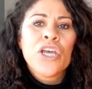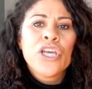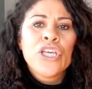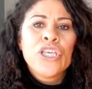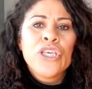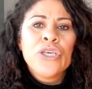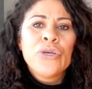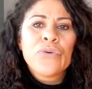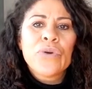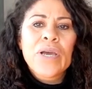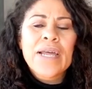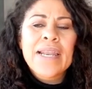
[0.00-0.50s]

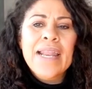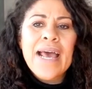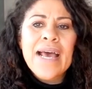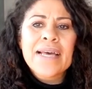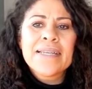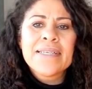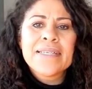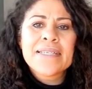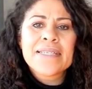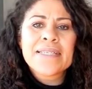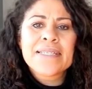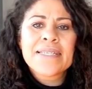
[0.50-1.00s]
you can
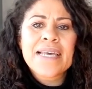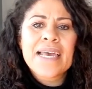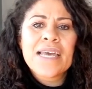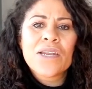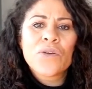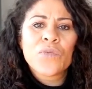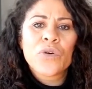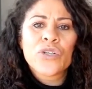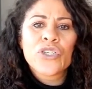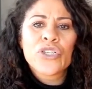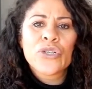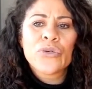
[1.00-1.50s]

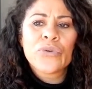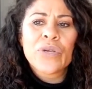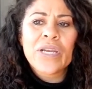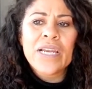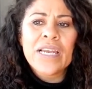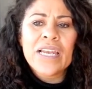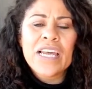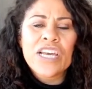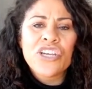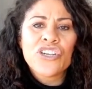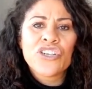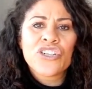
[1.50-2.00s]
understand what your
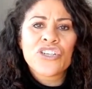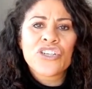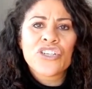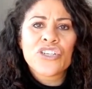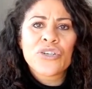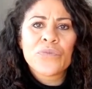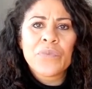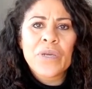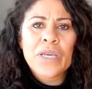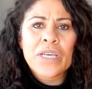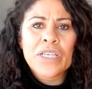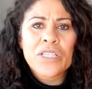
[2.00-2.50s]

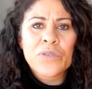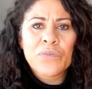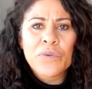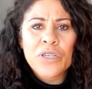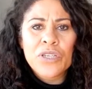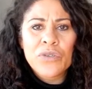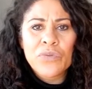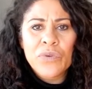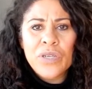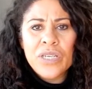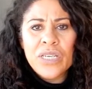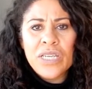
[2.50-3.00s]
relationship is
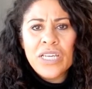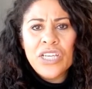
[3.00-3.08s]
between